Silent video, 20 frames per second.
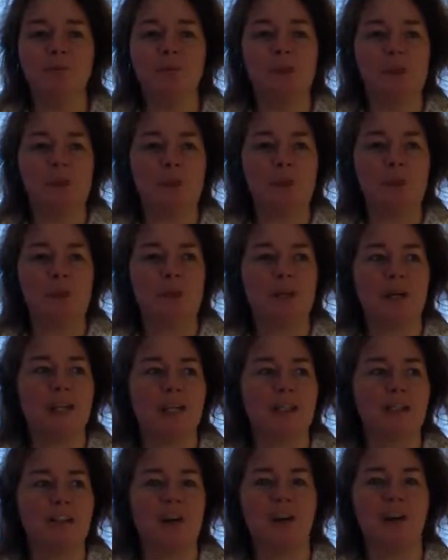doing
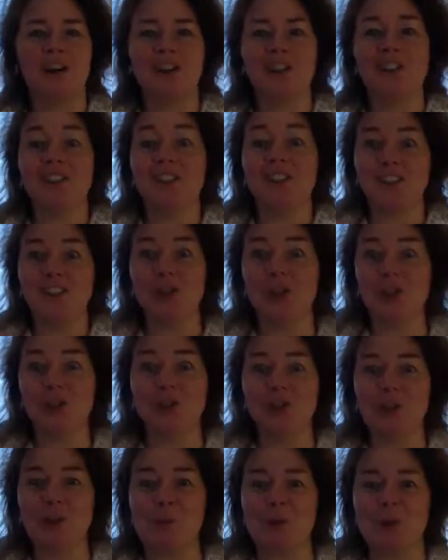my hardest
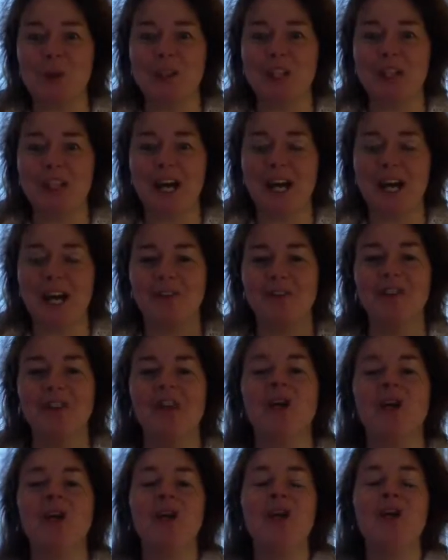to push it down.
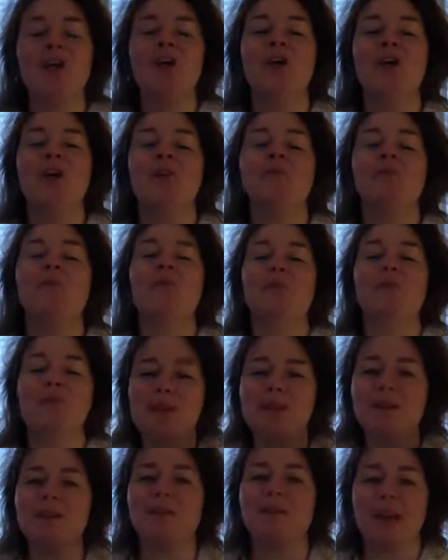
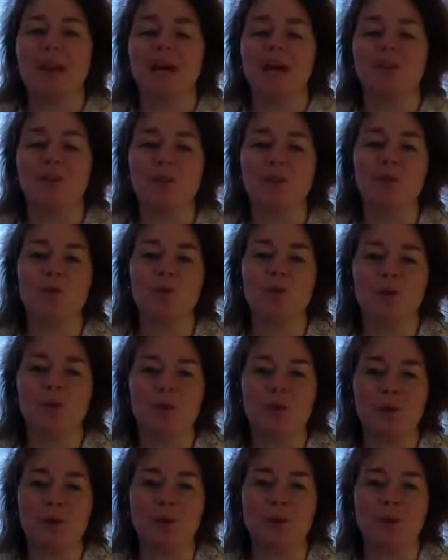This test you're
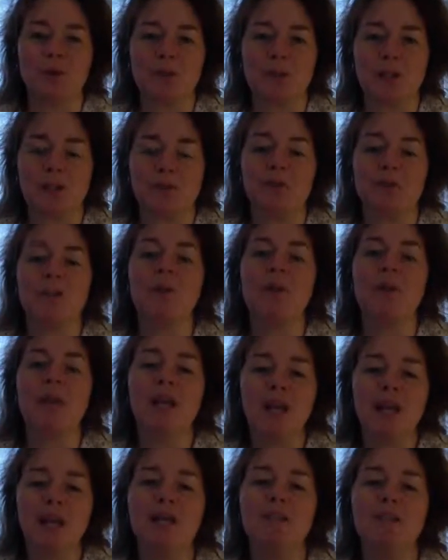doing on yourself, so it
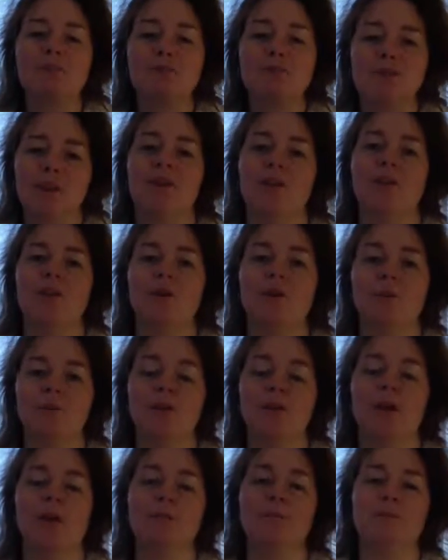is rather
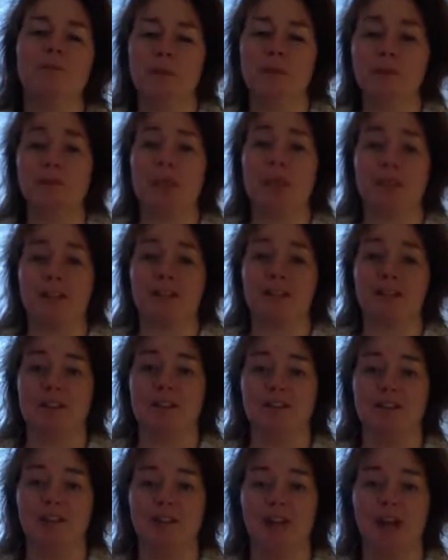subjective,
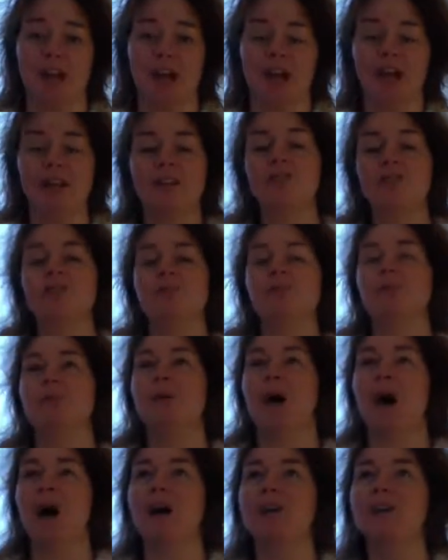okay?
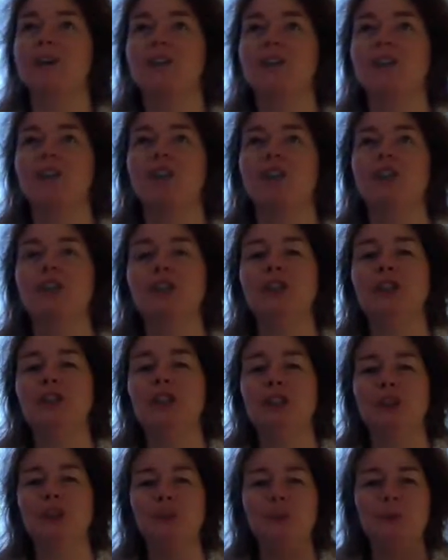But
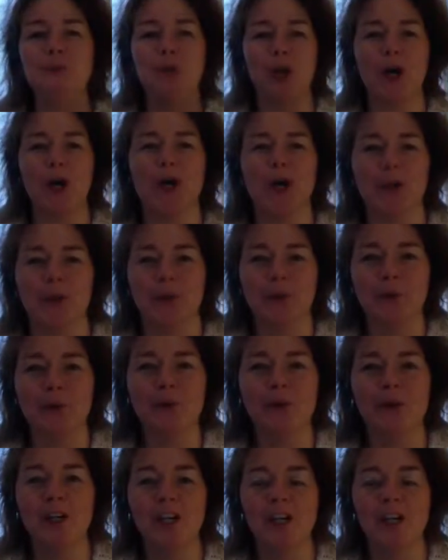you know